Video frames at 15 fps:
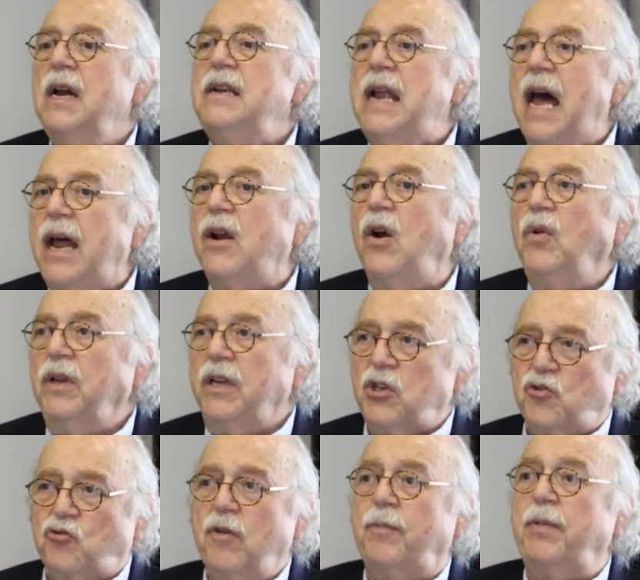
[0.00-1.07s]
not only
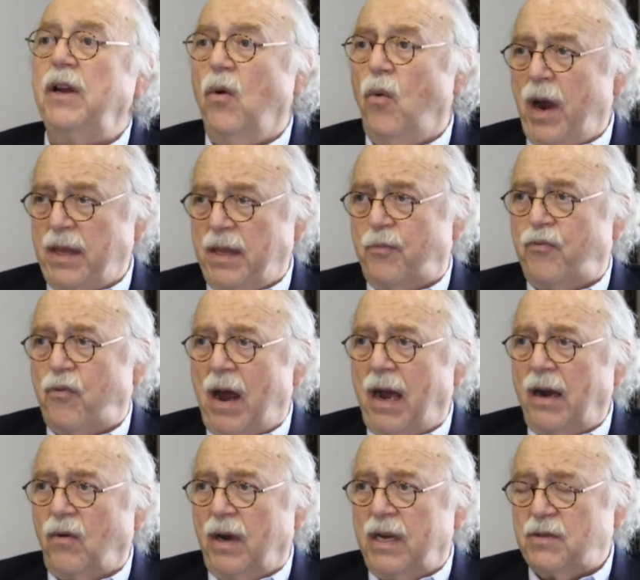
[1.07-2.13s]
stripping away the
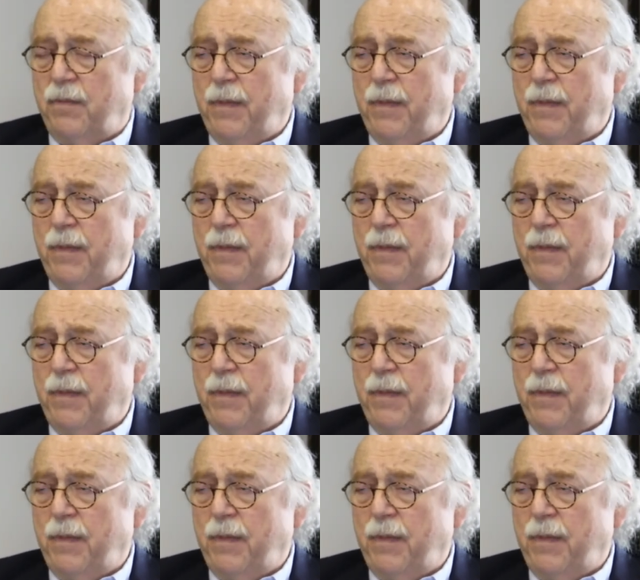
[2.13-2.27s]
progress